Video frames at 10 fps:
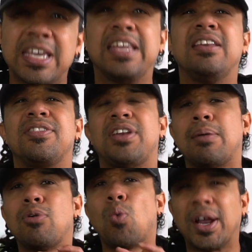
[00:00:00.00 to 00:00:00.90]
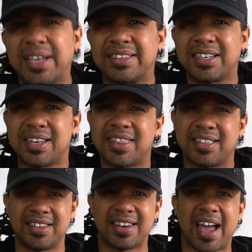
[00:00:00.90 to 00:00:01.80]
in the number
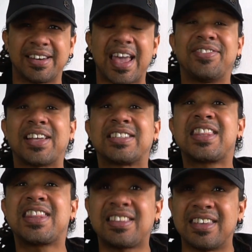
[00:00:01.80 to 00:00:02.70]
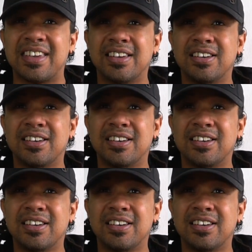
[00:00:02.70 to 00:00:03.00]
139, and that's 30.